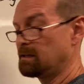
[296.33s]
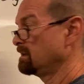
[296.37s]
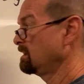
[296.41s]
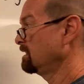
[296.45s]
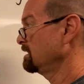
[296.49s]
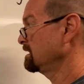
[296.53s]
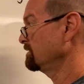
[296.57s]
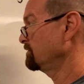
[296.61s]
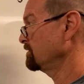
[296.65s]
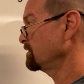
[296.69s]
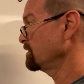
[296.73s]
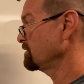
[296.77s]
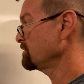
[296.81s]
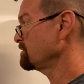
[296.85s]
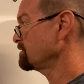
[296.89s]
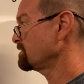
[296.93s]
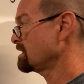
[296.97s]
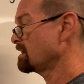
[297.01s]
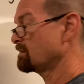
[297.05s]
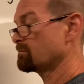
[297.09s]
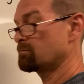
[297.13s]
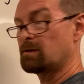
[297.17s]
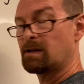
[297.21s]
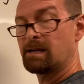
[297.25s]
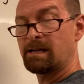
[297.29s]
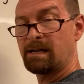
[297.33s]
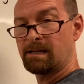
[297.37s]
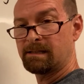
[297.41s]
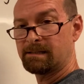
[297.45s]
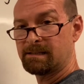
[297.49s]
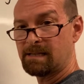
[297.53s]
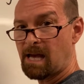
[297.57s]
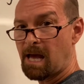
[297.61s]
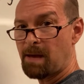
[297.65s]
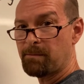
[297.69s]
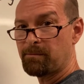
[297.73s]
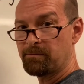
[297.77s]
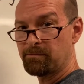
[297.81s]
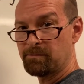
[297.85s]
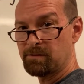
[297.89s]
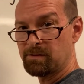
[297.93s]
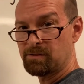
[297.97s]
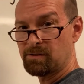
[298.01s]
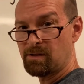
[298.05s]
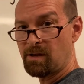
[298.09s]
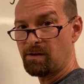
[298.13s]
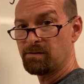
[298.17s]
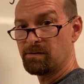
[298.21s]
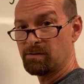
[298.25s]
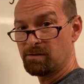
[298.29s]
Even though they're not right on top of each
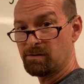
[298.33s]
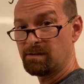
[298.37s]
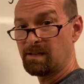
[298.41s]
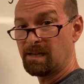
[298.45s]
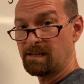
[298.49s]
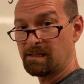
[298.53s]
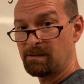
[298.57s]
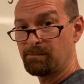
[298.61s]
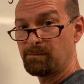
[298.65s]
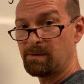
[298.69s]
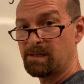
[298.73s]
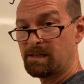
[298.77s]
other, they can be